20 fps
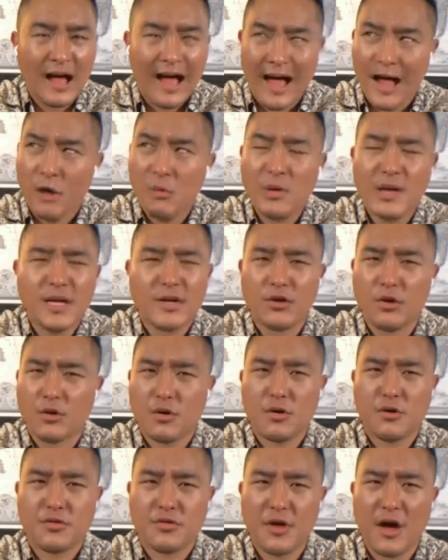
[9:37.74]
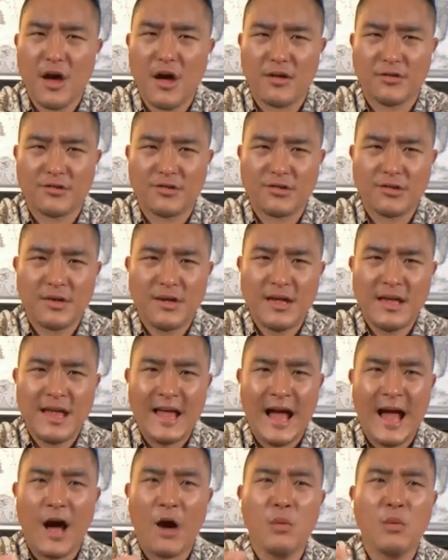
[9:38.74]
I want to know your thoughts.
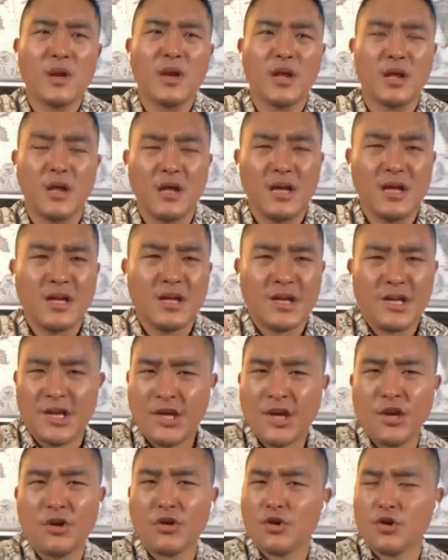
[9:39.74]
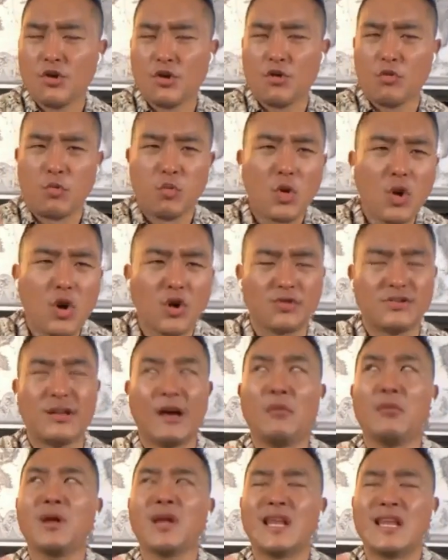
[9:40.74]
I want to hear your words.
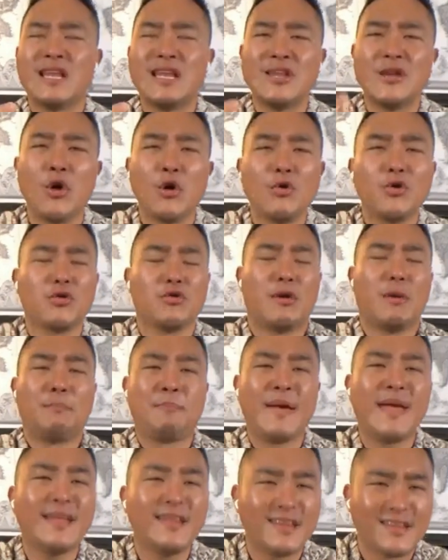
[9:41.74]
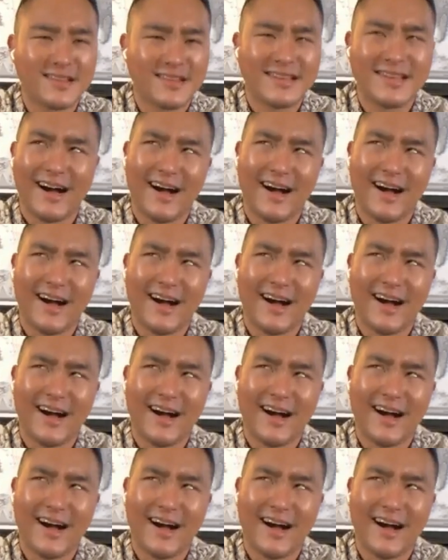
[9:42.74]
I want to know your opinion.